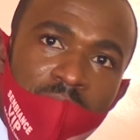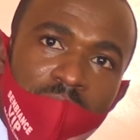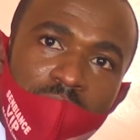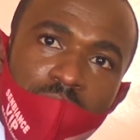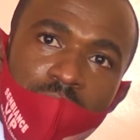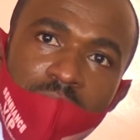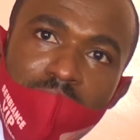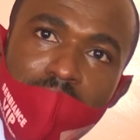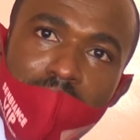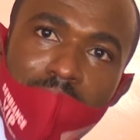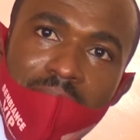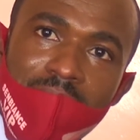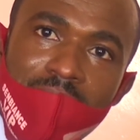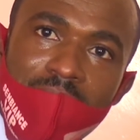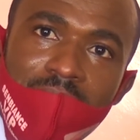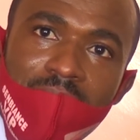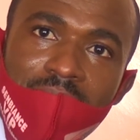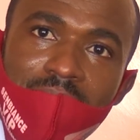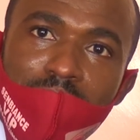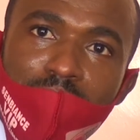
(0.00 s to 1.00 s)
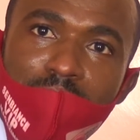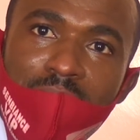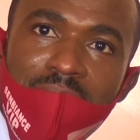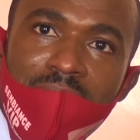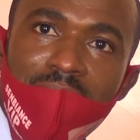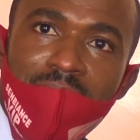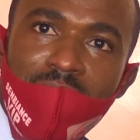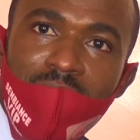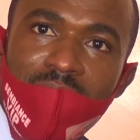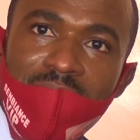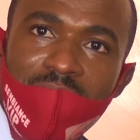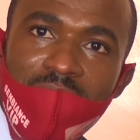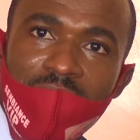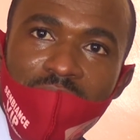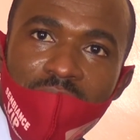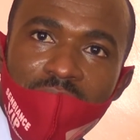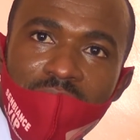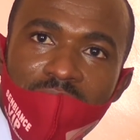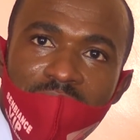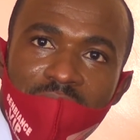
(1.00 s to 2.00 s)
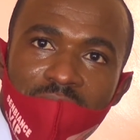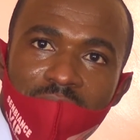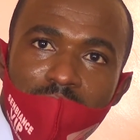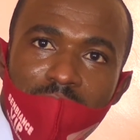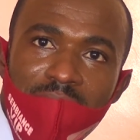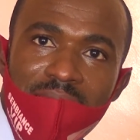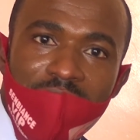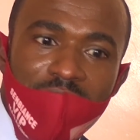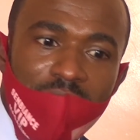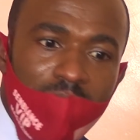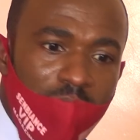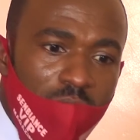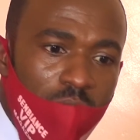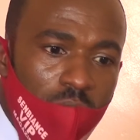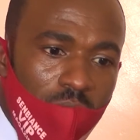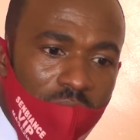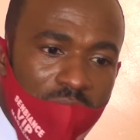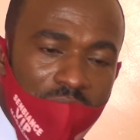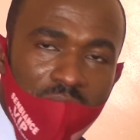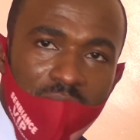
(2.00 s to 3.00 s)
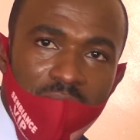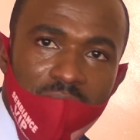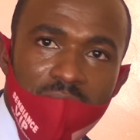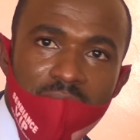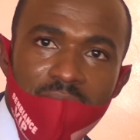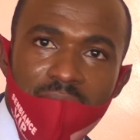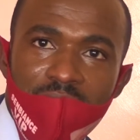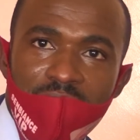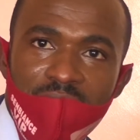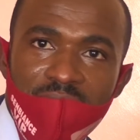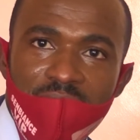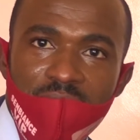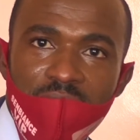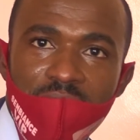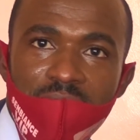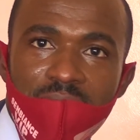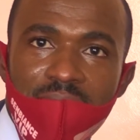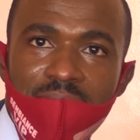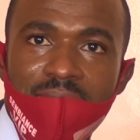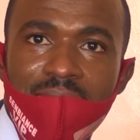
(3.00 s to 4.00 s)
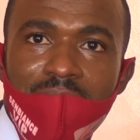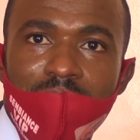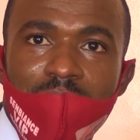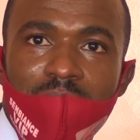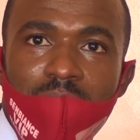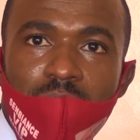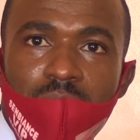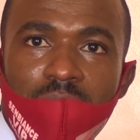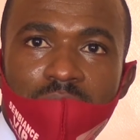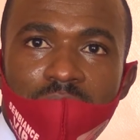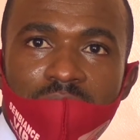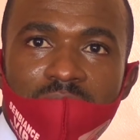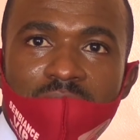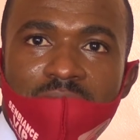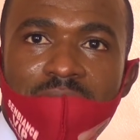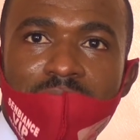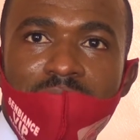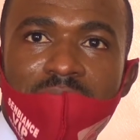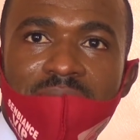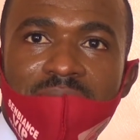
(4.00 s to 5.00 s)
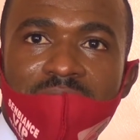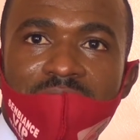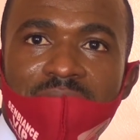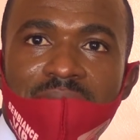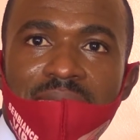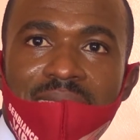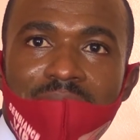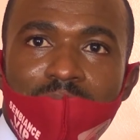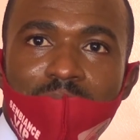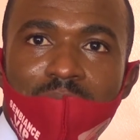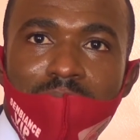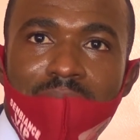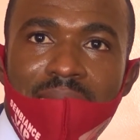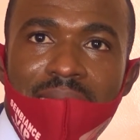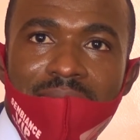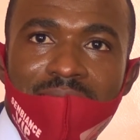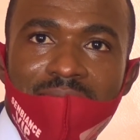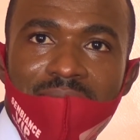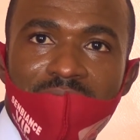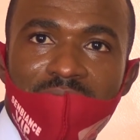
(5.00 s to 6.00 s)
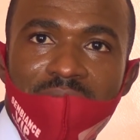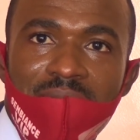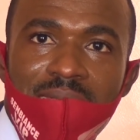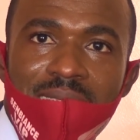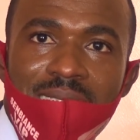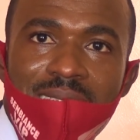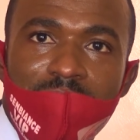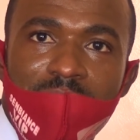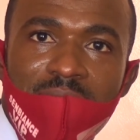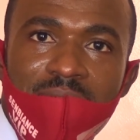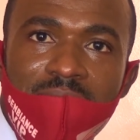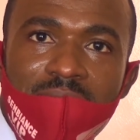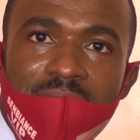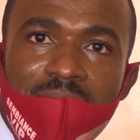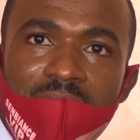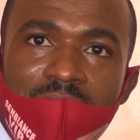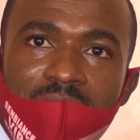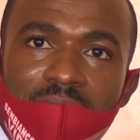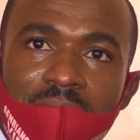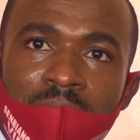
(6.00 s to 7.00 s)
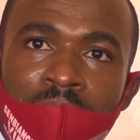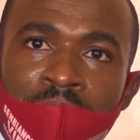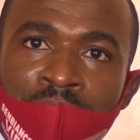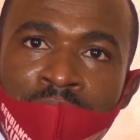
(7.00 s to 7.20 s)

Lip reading: Today marks another brand new edition of the platform called The Conversation that comes away on Sendians VIP Magazine VIP TV,